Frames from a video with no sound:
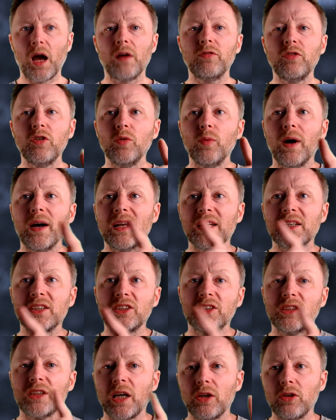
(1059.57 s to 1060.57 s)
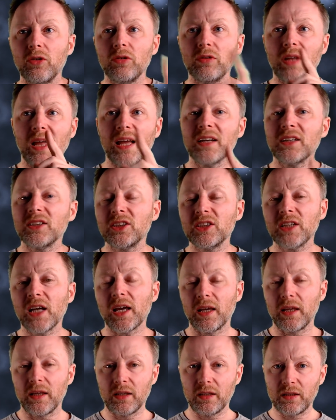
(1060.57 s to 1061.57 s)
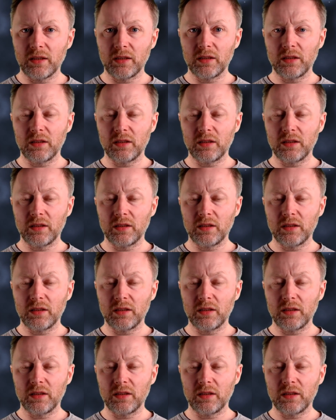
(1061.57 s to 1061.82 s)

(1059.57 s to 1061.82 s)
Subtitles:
If you want a shite, you dare shite?